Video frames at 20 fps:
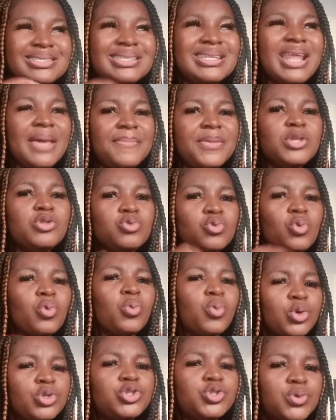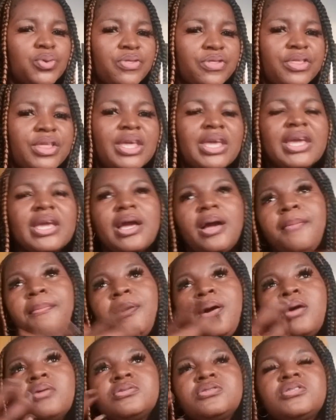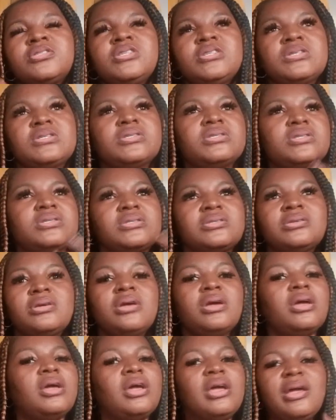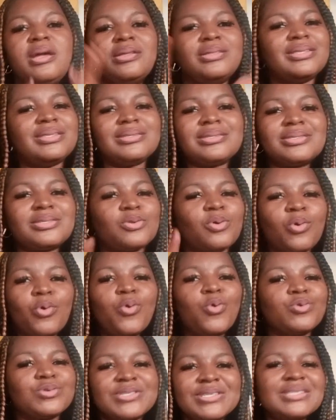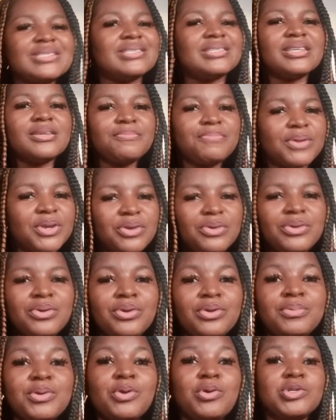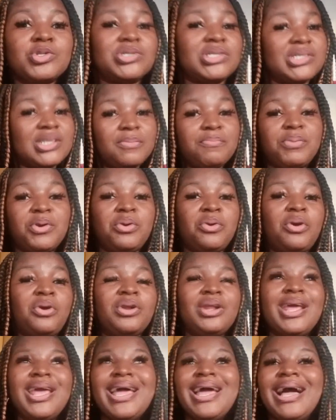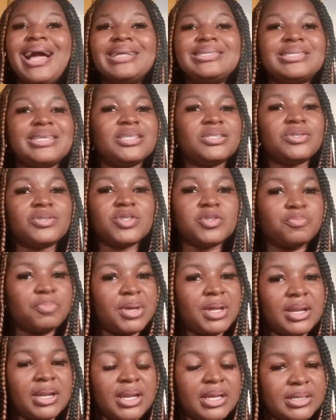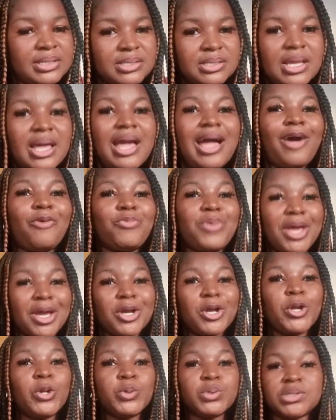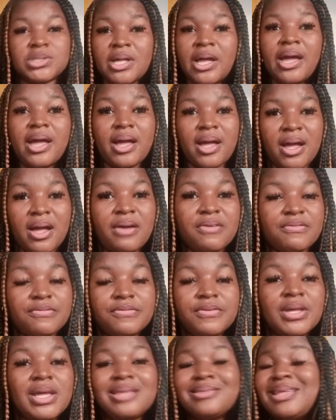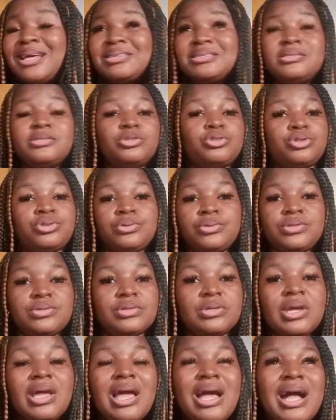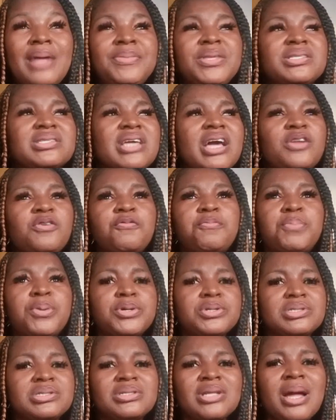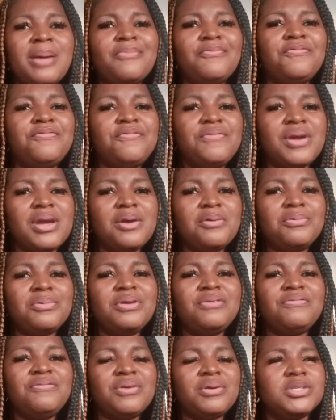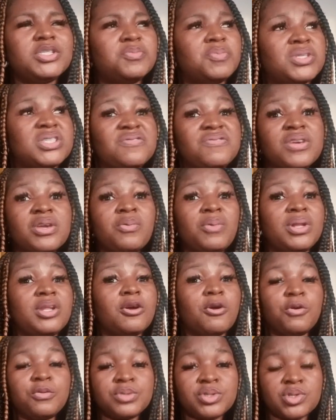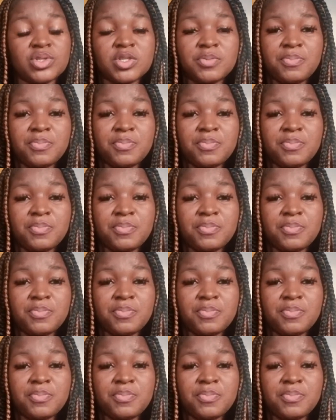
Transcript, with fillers: let me know what you think about this this whole season period because season period i tend to spend less i wear clothes i have that's the truth i'm this kind of person i'm very very specific when it comes to